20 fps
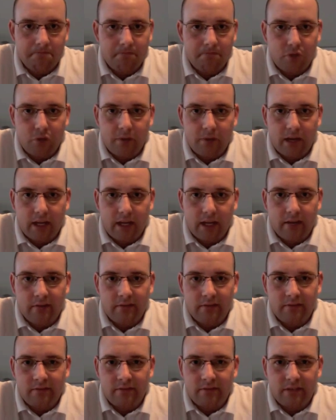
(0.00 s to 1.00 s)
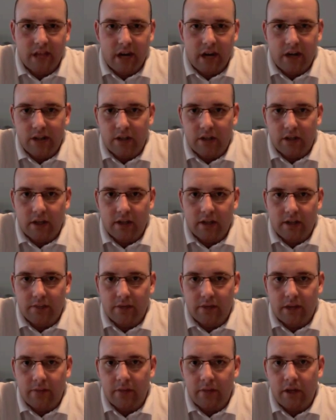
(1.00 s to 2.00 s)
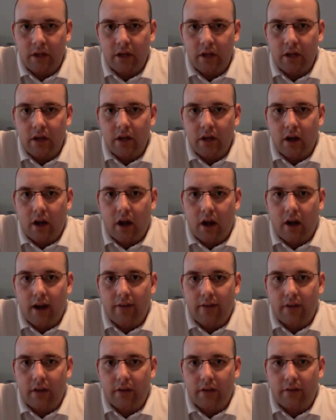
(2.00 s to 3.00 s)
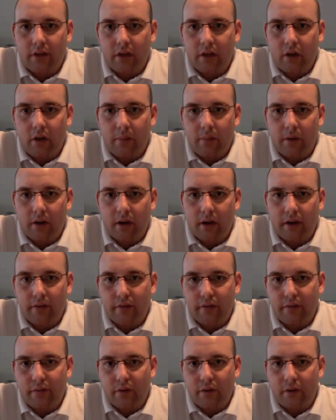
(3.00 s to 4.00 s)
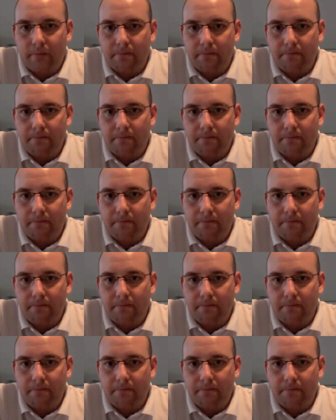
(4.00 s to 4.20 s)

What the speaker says: Tune back in Saturday, Sunday sometime. I'll have another video up on iPhone 4.